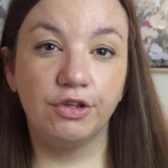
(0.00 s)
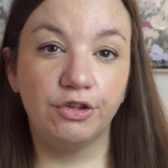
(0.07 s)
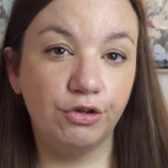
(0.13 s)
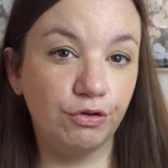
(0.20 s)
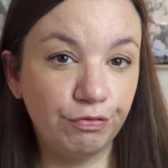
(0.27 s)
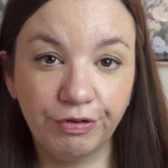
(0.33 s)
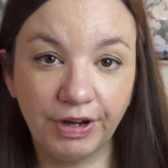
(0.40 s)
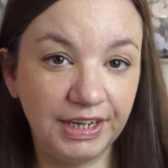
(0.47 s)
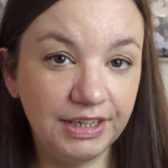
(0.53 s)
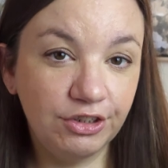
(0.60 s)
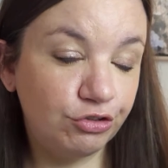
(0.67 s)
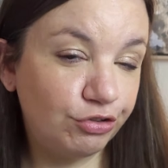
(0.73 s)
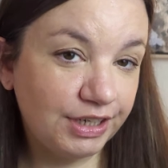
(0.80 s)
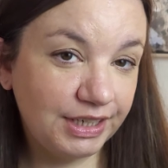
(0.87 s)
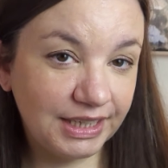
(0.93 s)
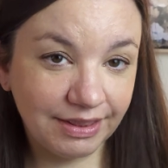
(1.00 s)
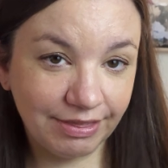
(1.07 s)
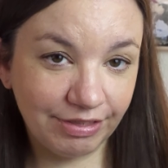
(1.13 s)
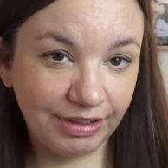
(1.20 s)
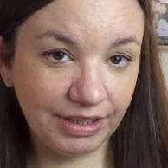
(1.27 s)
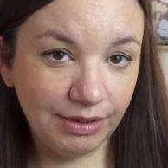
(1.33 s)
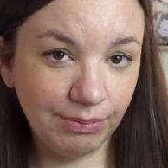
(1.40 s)
You find a trending
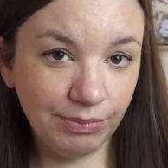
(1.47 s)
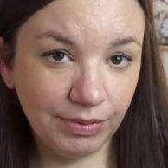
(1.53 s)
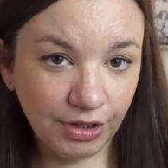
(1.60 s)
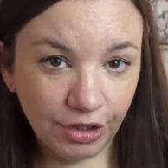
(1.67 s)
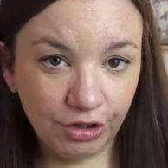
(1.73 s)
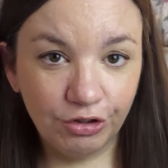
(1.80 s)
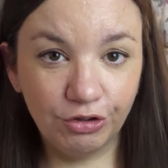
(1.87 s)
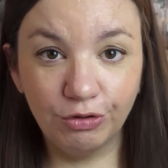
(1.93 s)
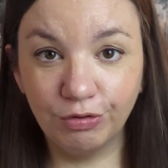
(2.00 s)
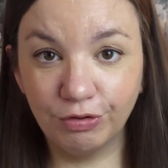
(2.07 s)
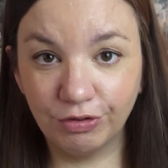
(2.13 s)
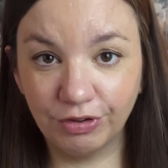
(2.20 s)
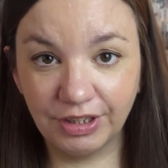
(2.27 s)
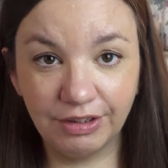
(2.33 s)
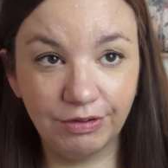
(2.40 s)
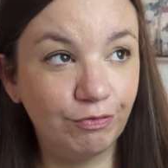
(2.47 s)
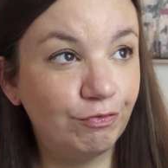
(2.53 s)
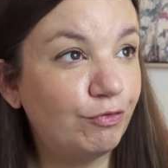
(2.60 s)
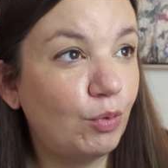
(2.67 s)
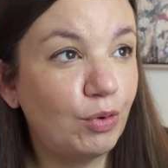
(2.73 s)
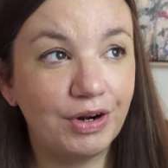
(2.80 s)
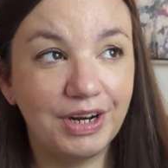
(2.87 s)
theme, you see
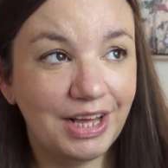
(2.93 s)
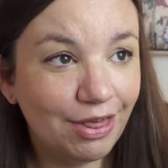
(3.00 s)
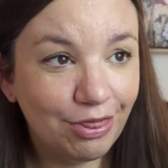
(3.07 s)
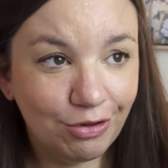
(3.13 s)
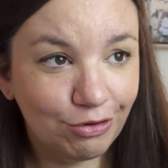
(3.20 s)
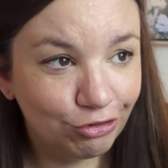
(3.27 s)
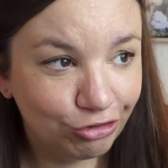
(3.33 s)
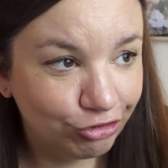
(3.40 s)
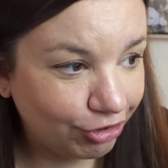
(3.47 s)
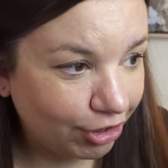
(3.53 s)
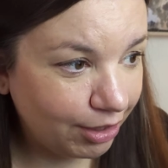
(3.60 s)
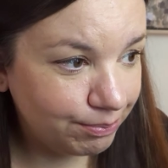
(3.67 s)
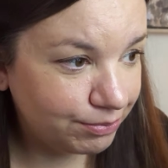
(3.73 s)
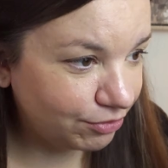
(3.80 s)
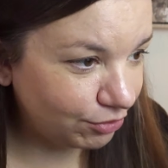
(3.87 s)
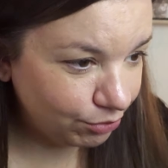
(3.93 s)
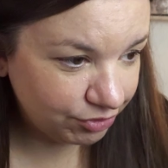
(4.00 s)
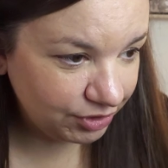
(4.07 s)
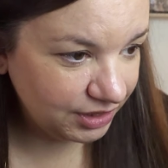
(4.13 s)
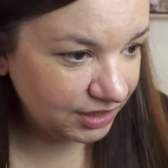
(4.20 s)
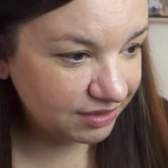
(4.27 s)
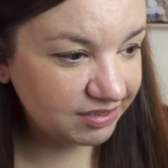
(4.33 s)
40 other shops
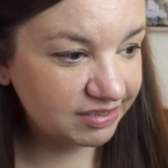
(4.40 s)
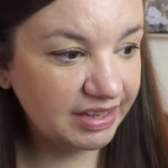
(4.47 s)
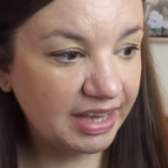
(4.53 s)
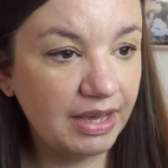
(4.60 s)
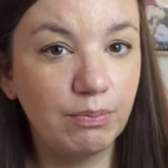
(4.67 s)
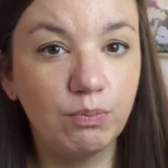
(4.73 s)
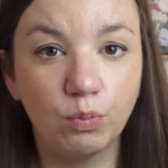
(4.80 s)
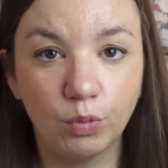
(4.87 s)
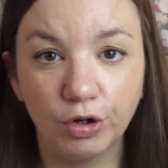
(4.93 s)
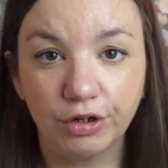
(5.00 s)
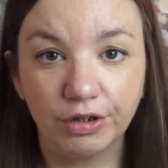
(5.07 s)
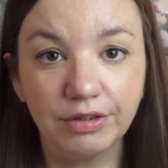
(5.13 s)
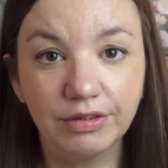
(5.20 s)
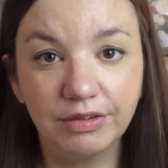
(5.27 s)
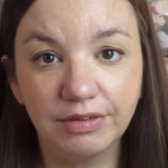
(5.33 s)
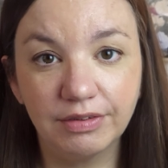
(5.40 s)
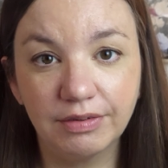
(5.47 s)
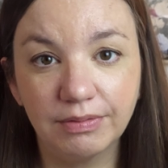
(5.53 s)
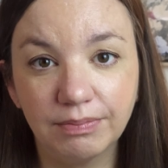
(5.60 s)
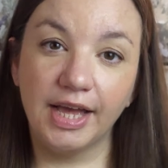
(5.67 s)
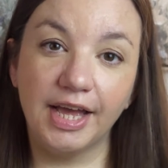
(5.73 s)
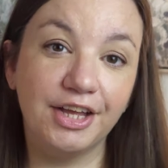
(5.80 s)
using the same
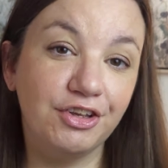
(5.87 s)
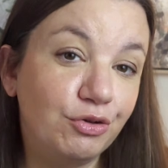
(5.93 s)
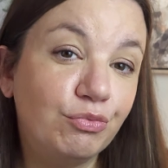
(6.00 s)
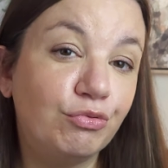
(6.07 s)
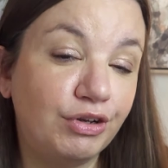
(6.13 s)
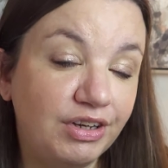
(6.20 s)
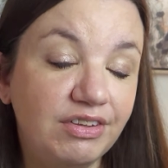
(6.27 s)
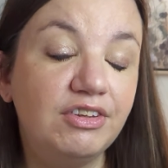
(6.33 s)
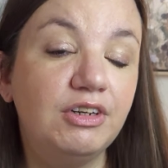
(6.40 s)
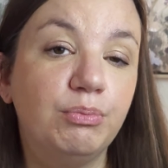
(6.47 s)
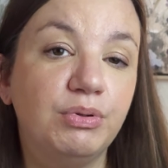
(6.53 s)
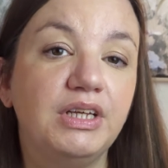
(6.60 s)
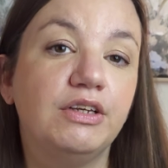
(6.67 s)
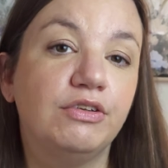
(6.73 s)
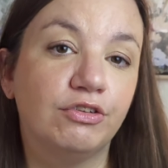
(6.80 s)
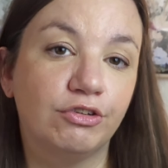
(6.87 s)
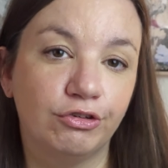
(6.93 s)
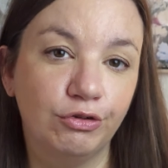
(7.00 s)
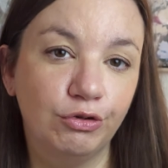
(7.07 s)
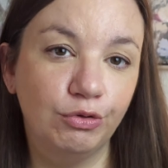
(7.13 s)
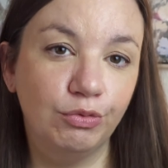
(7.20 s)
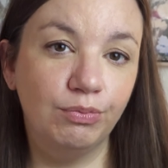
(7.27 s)
words, and you reasonably
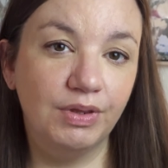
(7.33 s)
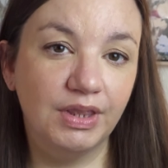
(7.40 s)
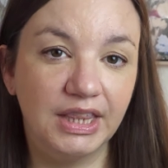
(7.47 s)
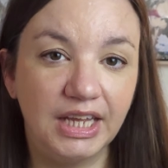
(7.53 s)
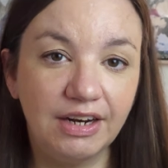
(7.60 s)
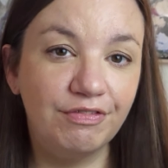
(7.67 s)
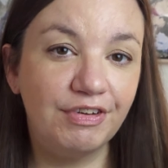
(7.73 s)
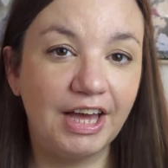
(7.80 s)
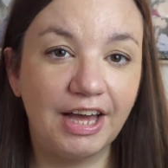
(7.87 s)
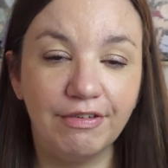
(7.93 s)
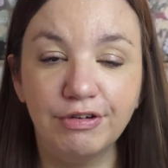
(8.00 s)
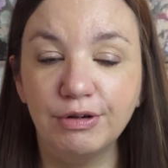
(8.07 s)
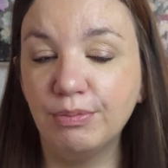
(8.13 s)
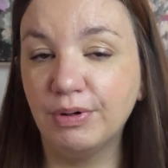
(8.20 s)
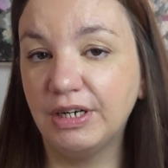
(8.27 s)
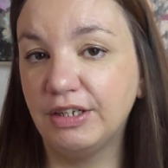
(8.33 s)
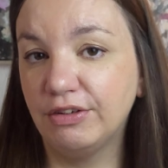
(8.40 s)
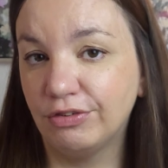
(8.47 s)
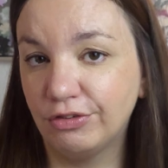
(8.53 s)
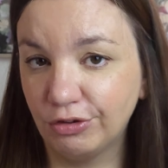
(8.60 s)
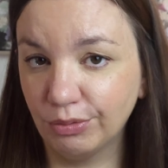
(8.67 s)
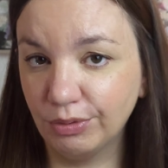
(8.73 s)
assume that if
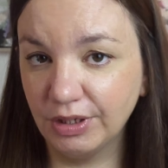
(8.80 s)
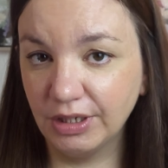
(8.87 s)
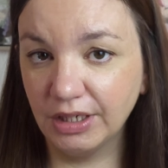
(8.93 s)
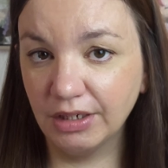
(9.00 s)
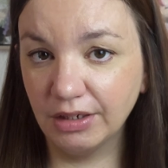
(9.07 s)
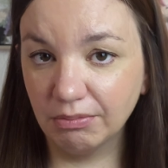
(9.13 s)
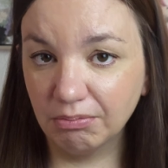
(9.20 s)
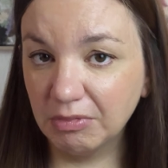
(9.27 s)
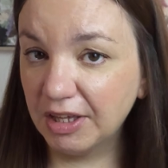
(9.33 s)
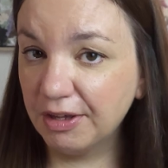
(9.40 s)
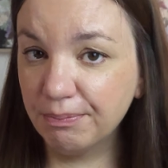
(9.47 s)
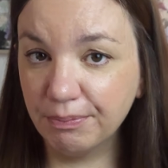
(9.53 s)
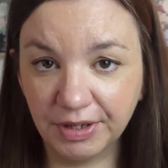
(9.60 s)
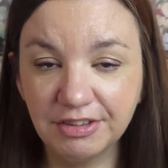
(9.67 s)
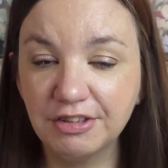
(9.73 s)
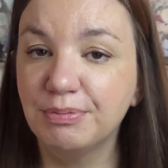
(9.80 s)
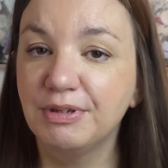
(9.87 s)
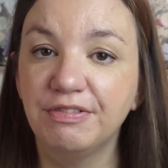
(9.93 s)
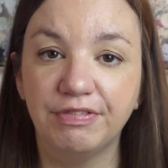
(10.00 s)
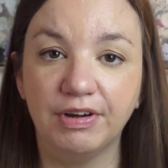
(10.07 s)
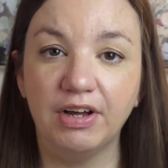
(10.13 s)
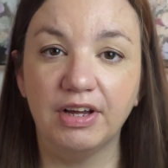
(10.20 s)
everybody's doing it, it must be
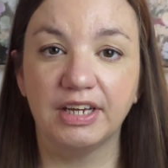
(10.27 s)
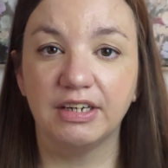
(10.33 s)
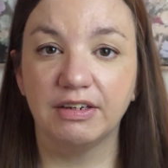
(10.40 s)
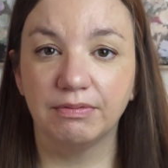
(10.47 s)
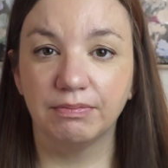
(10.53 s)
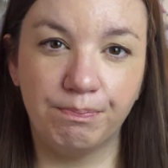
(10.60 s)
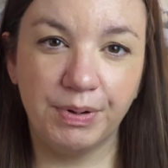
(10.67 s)
fine.